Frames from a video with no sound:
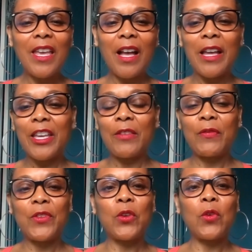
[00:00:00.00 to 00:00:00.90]
Uh,
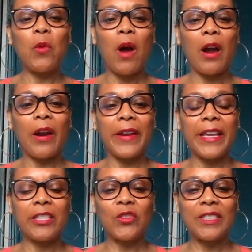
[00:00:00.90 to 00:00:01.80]
if you are
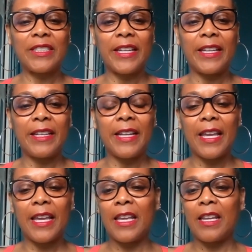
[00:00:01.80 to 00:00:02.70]
interested
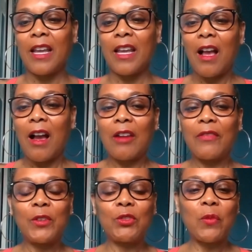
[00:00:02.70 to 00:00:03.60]
in
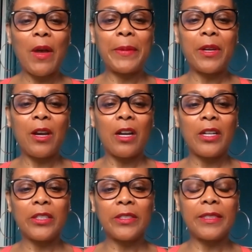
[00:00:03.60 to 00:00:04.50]
our future
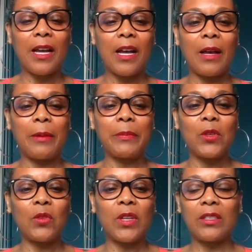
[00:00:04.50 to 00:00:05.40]
webinars, um,
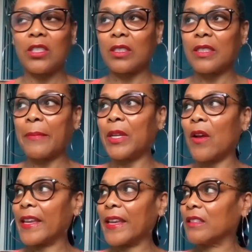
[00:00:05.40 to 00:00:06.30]
you can just let me
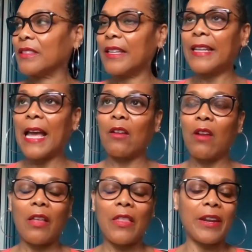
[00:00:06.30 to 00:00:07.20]
know. I can send out
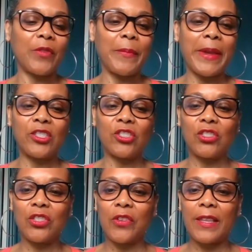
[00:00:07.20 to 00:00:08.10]
all that information
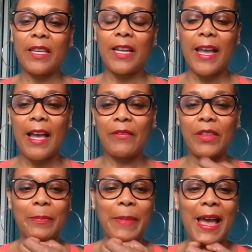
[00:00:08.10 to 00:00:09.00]
to you. I think I have
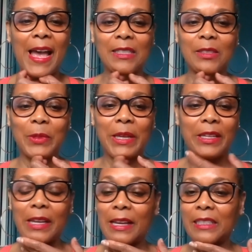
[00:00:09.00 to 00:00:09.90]
in the past.
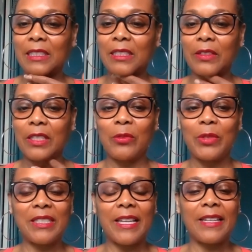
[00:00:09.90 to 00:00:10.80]
I can certainly
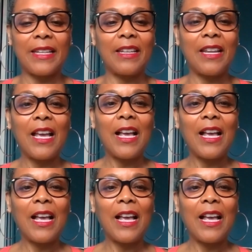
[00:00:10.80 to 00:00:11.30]
resend it.